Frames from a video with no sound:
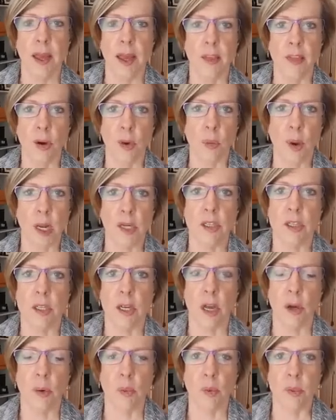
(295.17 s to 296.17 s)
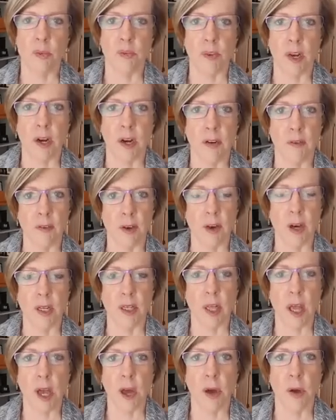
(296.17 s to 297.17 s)
and their ratio was very, very
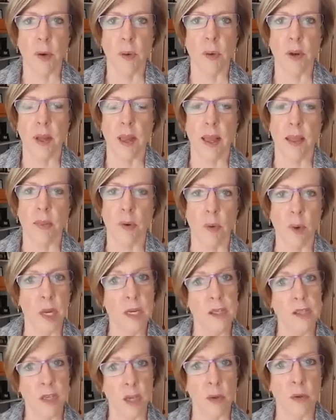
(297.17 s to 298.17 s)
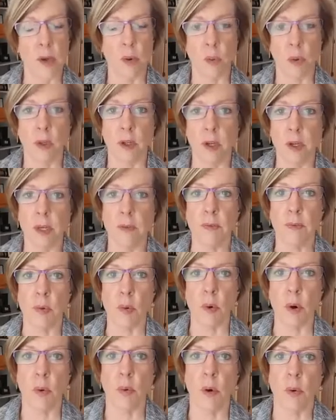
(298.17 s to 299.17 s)
low. And the ratio that we're looking
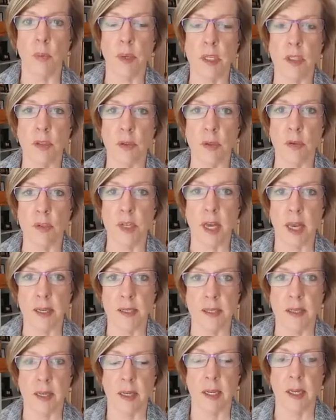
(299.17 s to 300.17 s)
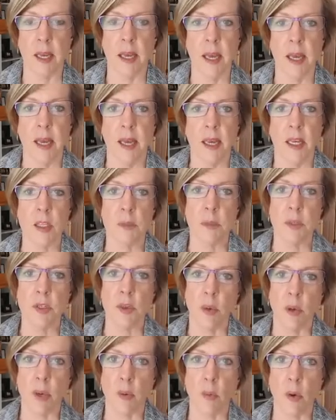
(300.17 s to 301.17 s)
for when we do testing is
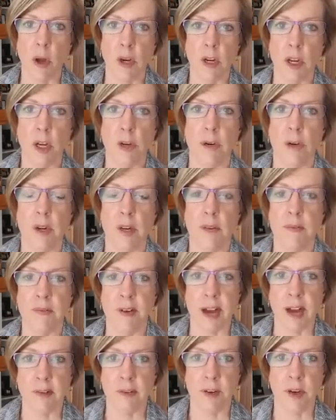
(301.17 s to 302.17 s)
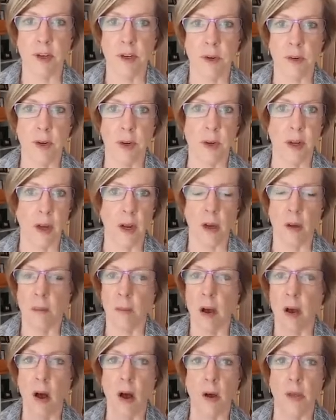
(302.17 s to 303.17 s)
between 100 and 500,
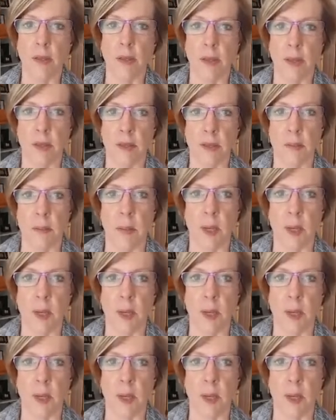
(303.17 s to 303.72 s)
all things